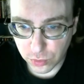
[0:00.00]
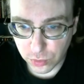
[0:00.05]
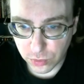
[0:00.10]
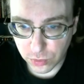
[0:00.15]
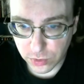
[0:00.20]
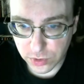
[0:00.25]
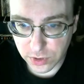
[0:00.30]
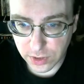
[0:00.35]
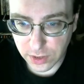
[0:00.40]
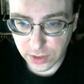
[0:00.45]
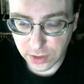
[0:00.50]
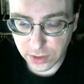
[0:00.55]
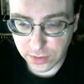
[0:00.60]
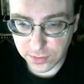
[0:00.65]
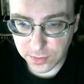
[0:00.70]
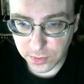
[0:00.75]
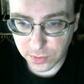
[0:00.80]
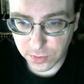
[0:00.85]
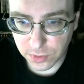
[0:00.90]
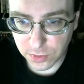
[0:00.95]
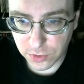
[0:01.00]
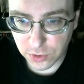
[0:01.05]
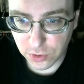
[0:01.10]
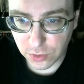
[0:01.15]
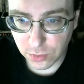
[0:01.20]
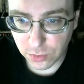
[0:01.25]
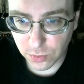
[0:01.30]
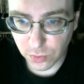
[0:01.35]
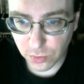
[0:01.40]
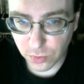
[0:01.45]
So that leaves me with
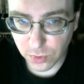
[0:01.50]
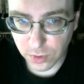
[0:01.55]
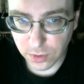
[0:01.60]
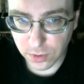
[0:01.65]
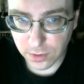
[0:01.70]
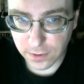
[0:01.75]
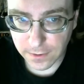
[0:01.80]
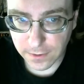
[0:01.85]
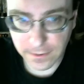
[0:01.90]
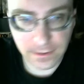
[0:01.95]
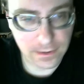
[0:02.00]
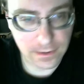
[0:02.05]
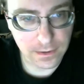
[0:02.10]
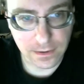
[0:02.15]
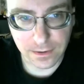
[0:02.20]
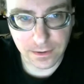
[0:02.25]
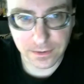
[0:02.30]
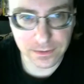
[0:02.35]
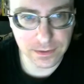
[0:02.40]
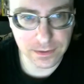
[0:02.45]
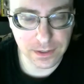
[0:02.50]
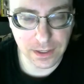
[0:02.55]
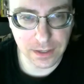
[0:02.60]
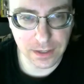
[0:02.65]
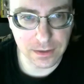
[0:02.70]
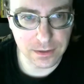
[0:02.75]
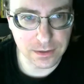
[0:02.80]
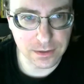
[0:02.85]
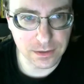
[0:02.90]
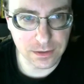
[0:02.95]
two more. Oh, God,
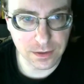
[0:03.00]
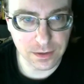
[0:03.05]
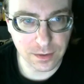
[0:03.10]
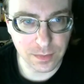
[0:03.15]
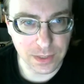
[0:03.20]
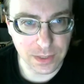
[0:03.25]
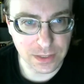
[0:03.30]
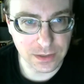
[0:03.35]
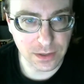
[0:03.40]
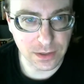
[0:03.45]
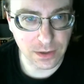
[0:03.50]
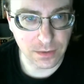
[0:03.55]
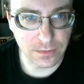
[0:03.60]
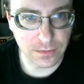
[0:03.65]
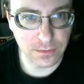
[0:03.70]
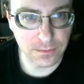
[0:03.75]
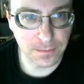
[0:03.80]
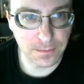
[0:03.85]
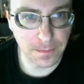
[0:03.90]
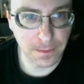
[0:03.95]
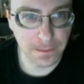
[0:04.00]
this is going to be tough.